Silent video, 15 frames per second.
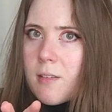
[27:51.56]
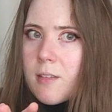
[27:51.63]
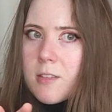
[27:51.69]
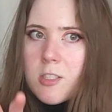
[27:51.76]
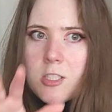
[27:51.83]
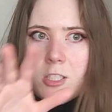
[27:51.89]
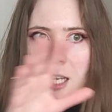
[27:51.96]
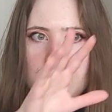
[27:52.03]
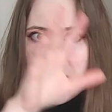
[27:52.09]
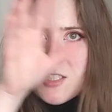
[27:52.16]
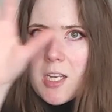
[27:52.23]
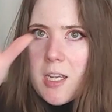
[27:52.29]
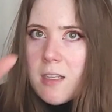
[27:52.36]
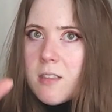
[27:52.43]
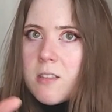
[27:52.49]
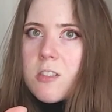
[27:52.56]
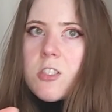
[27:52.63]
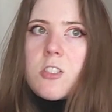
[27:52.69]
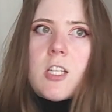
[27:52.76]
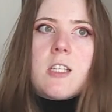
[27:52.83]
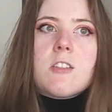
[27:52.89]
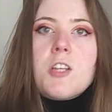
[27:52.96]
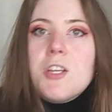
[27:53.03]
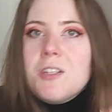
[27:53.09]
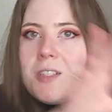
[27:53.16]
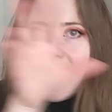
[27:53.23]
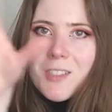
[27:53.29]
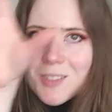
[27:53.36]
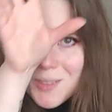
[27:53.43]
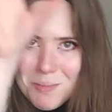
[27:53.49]

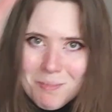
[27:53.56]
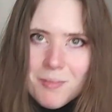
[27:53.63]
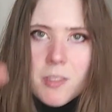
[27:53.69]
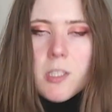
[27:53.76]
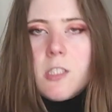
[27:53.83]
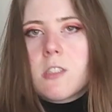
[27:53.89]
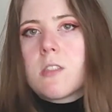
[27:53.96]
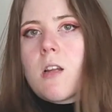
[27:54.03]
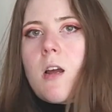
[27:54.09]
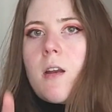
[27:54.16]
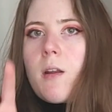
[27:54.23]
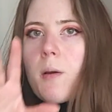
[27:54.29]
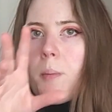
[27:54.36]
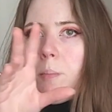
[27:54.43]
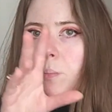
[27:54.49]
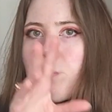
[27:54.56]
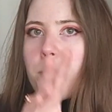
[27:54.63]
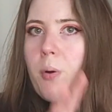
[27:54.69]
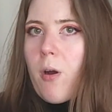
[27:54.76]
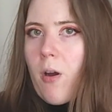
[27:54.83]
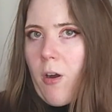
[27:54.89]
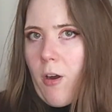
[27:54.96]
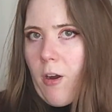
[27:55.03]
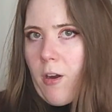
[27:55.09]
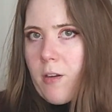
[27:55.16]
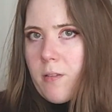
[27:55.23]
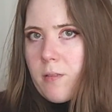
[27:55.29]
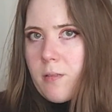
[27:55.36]
Satanism is not a part